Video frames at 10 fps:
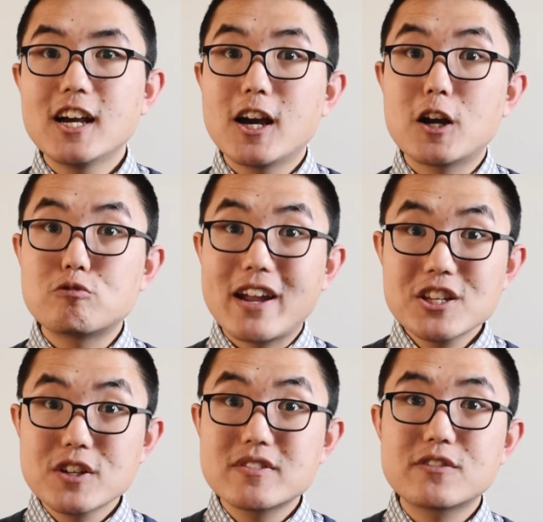a
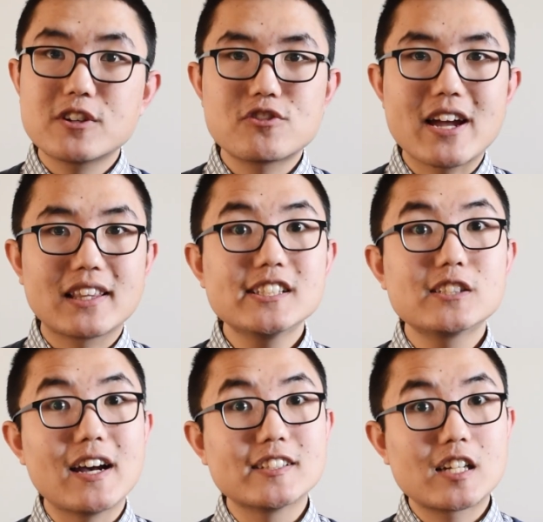range of different
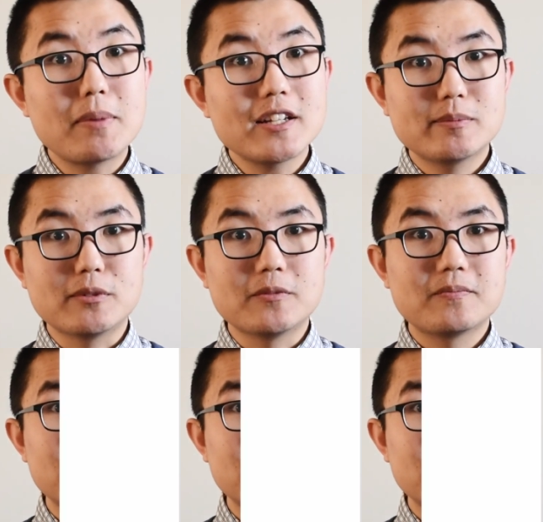triglycerides are possible.